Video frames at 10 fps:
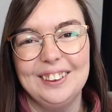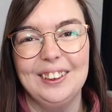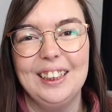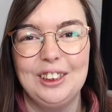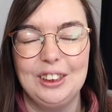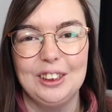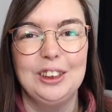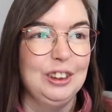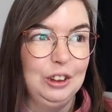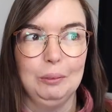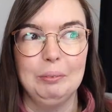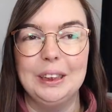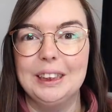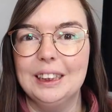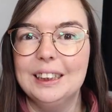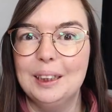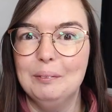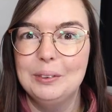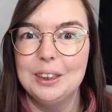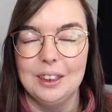so let's just jump into the
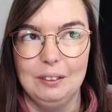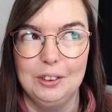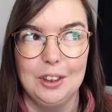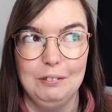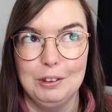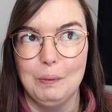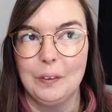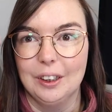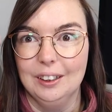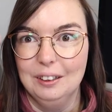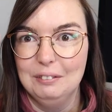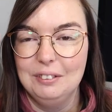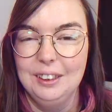tips I've, spoken enough